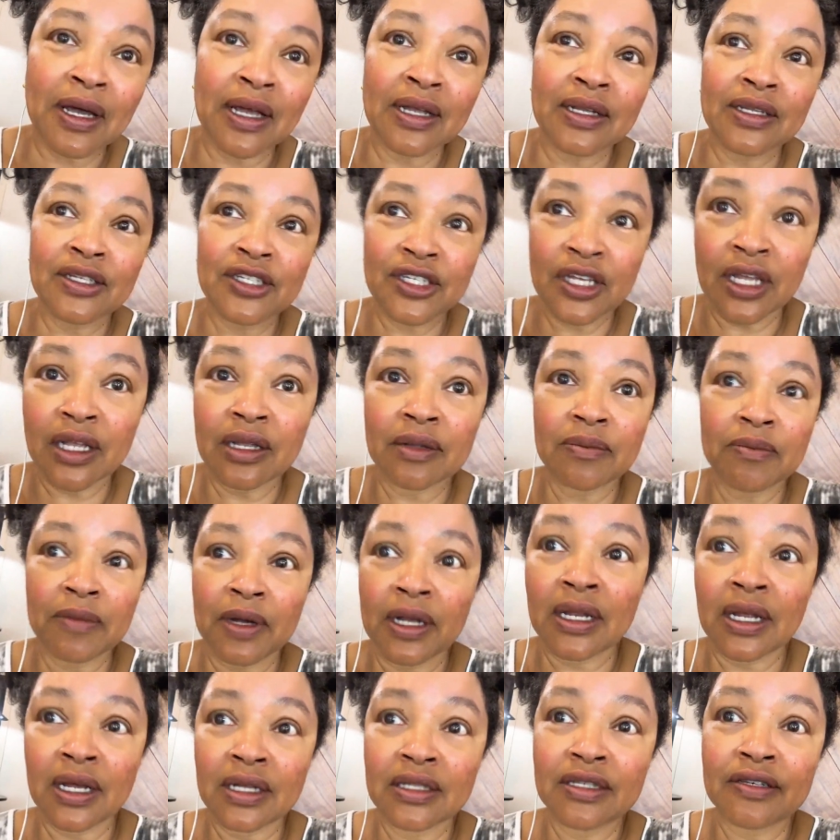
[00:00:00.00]
9
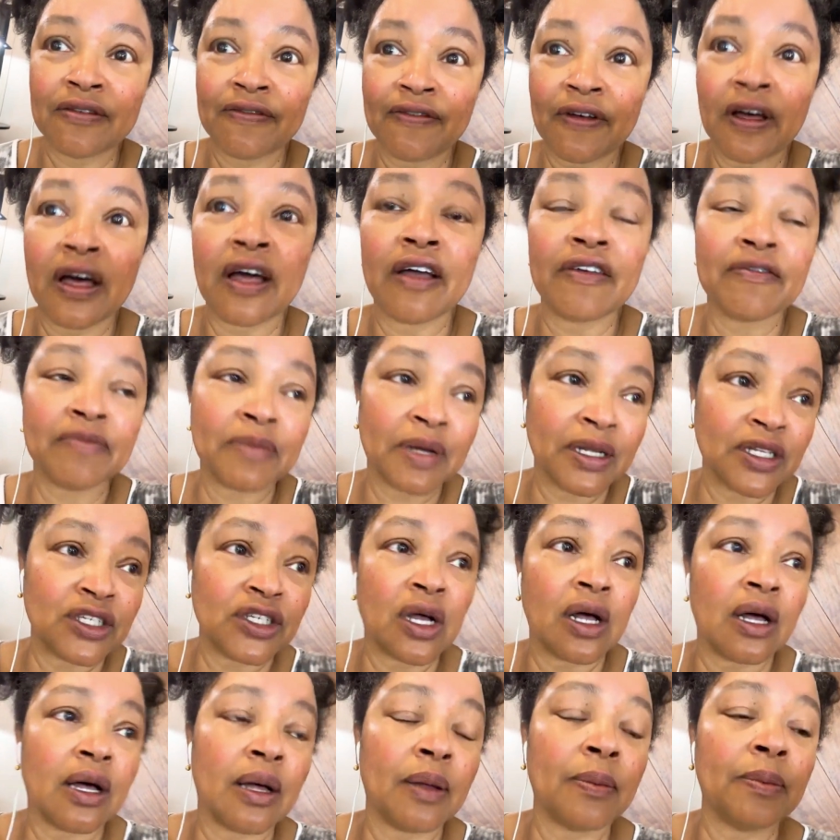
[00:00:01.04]
to 5,
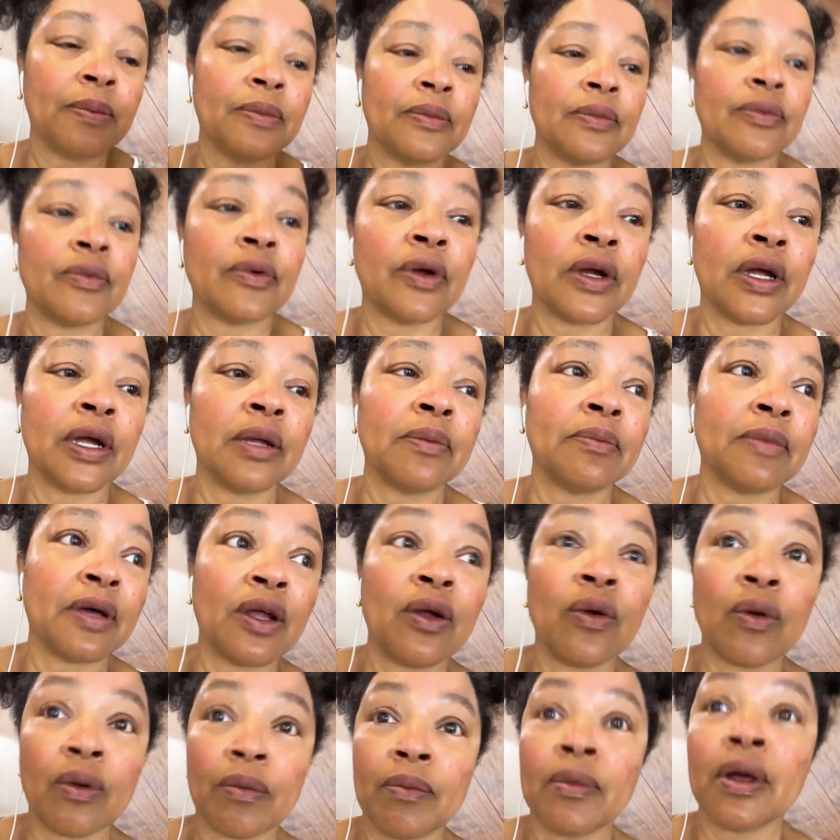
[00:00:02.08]
my job,
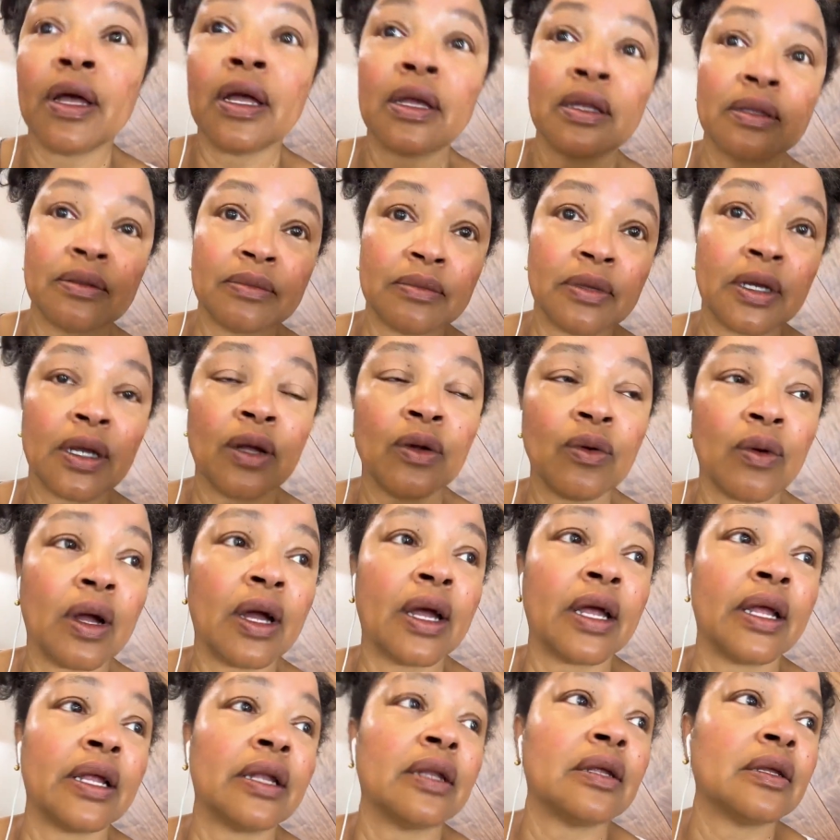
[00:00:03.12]
right, my
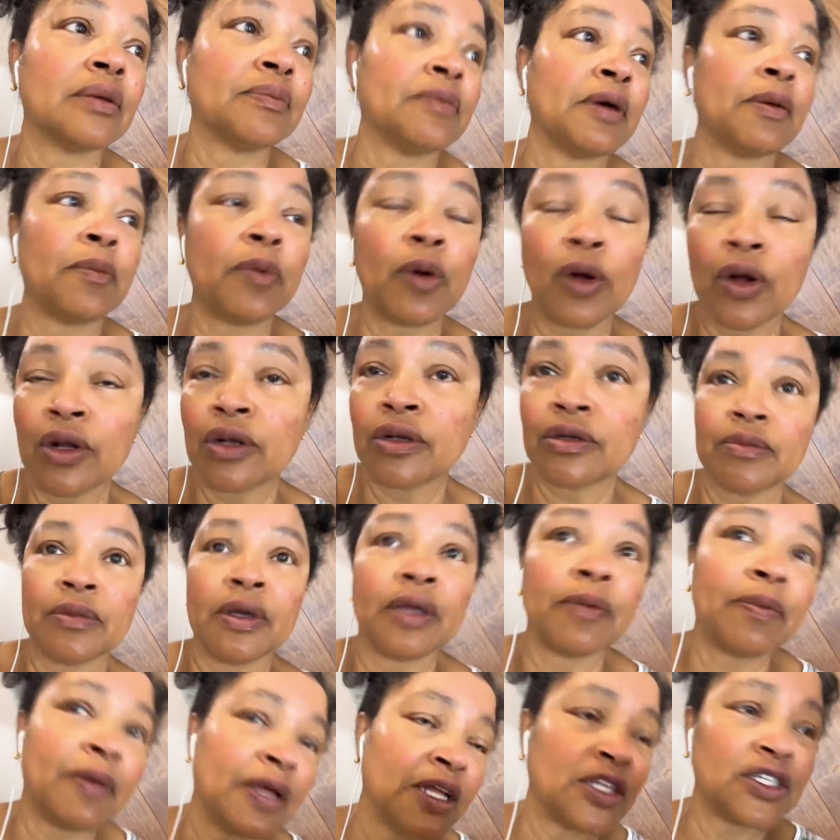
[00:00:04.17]
grind,
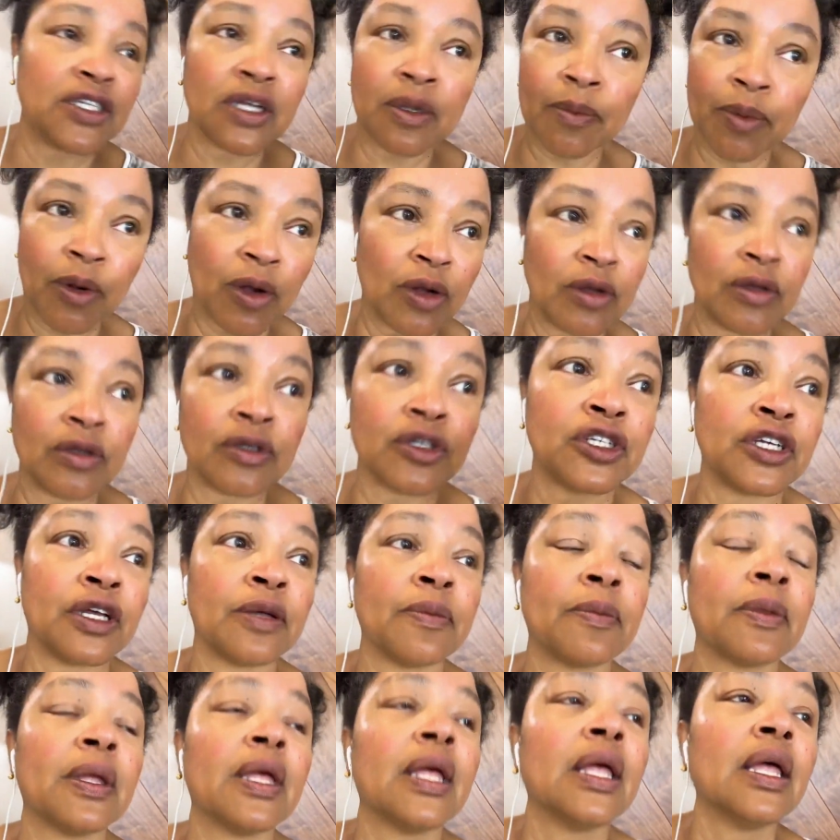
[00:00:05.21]
my paycheck
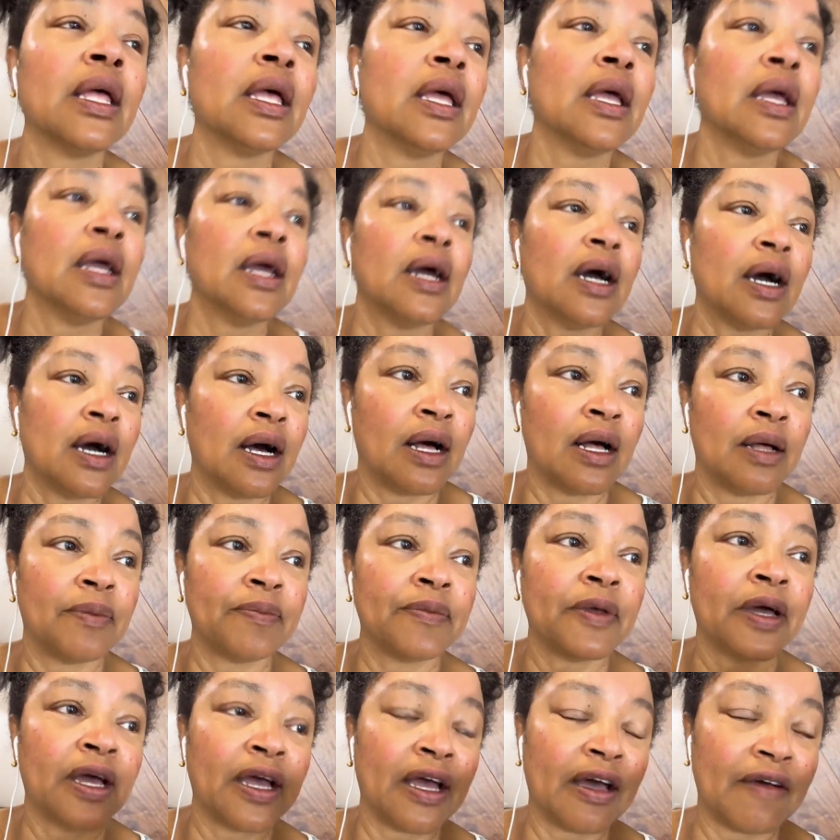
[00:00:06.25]
partnership,
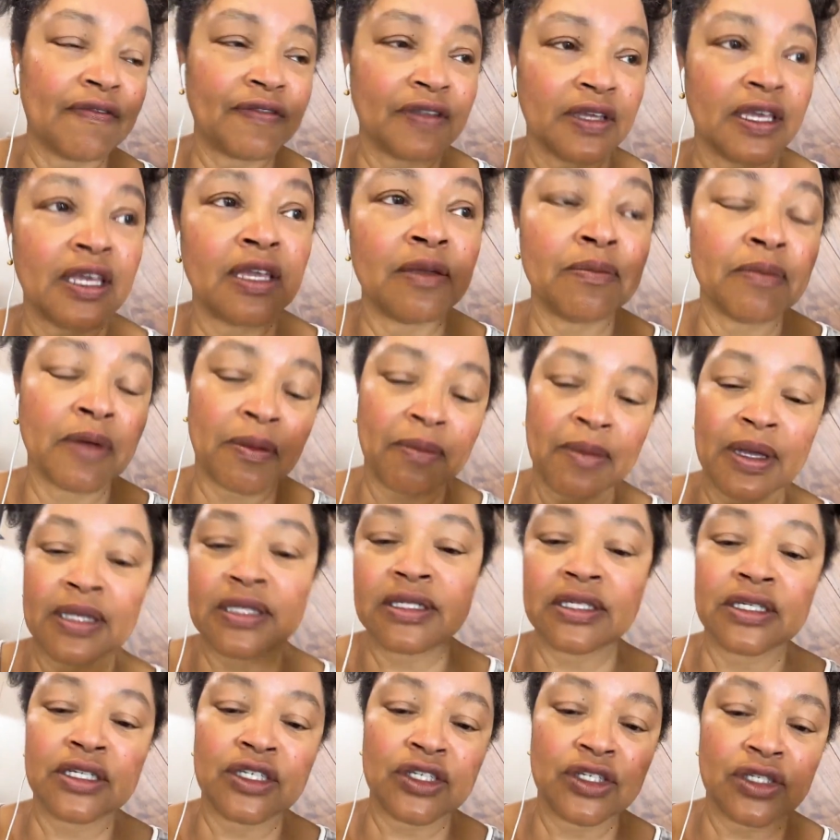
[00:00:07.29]
I have to keep
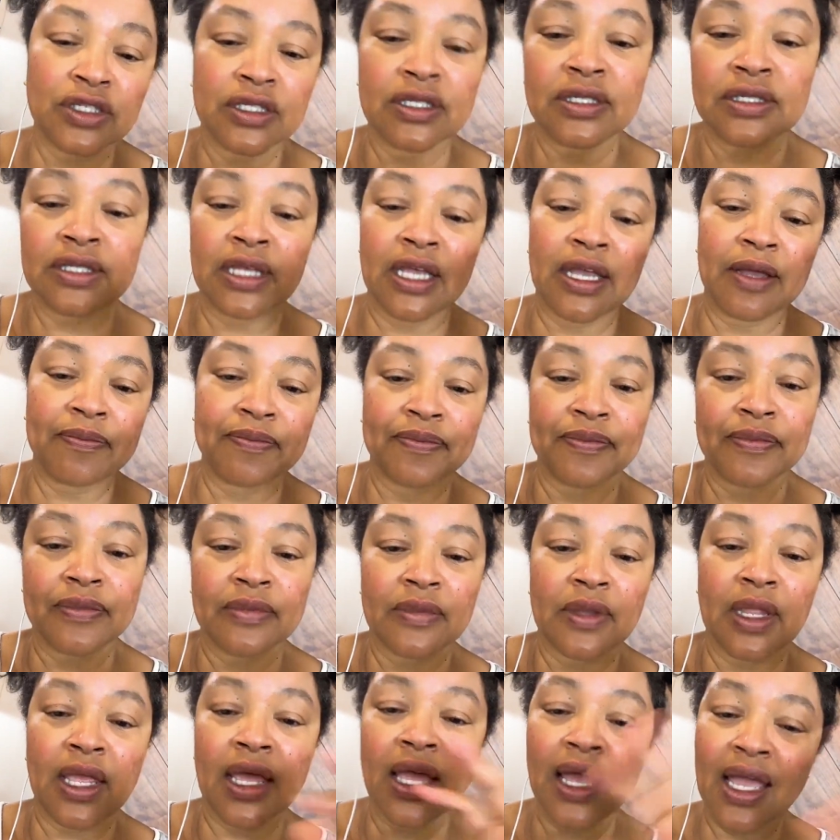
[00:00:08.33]
my message the
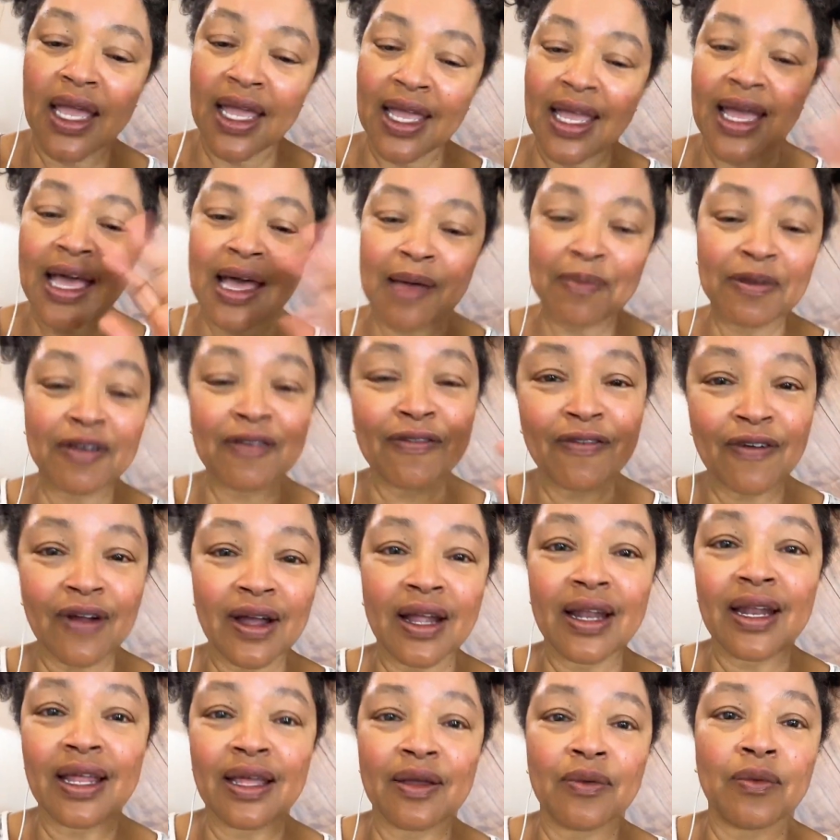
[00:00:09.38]
same. Hey,
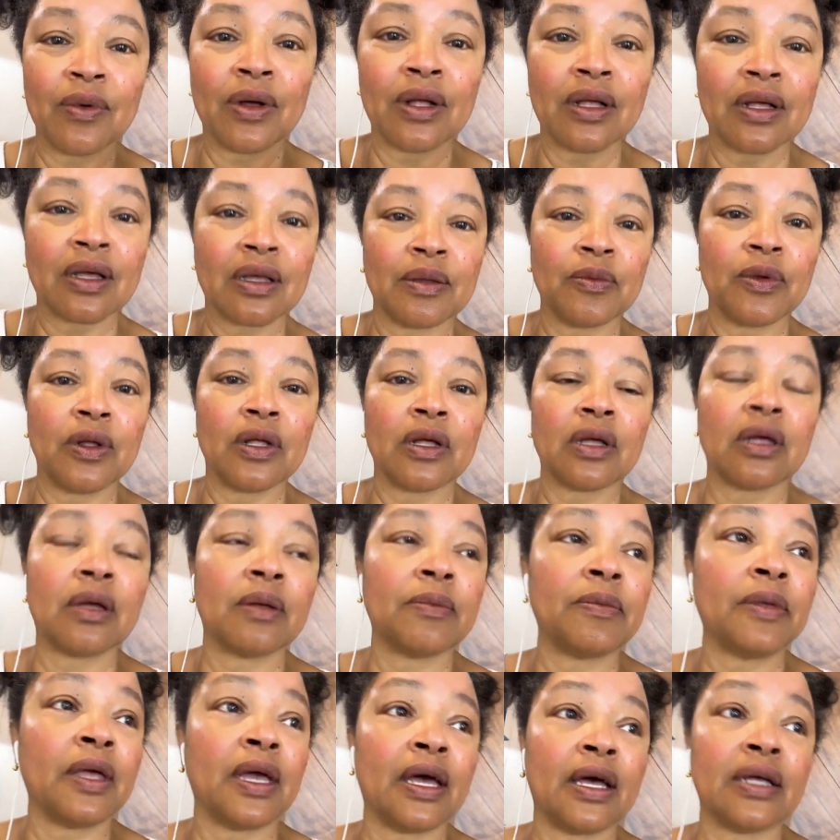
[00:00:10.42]
happy Friday. Welcome,
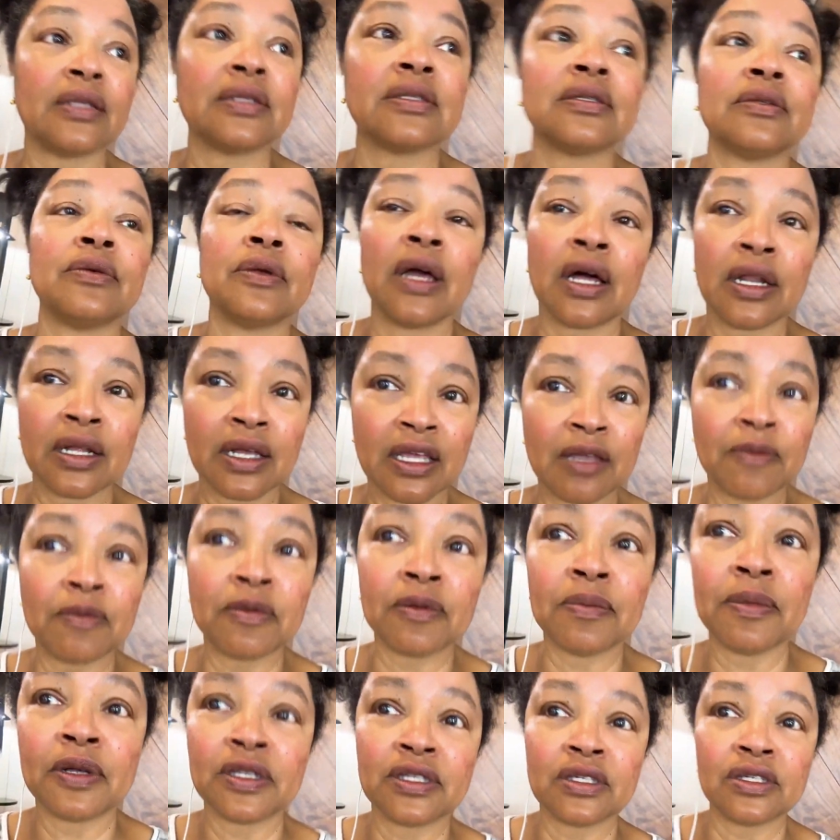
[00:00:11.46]
welcome. Yes, you
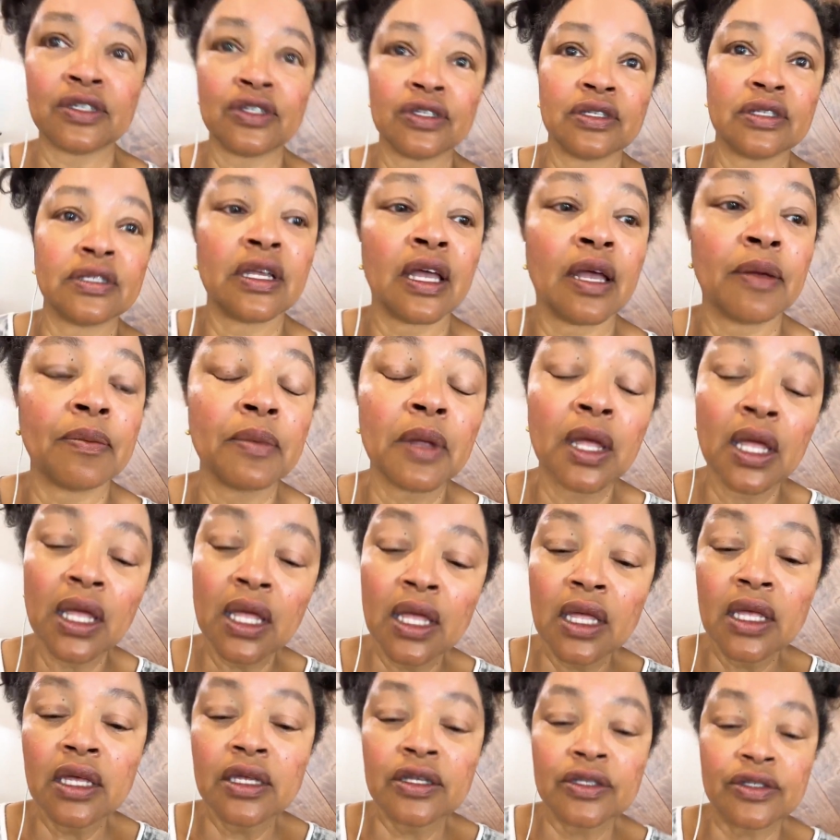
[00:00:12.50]
got to keep the message the
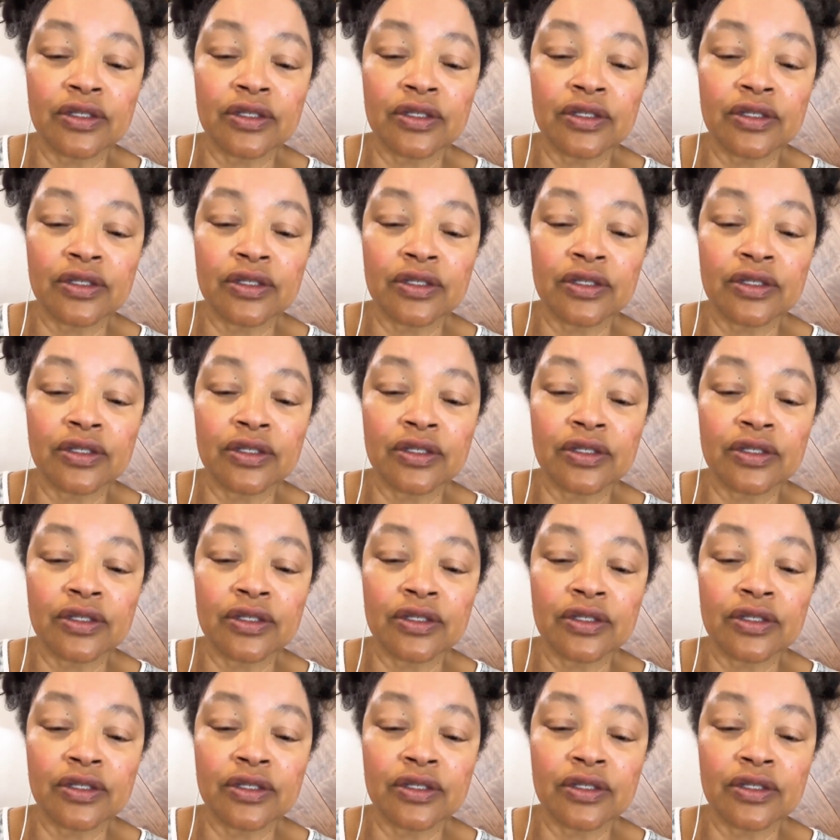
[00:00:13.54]
same.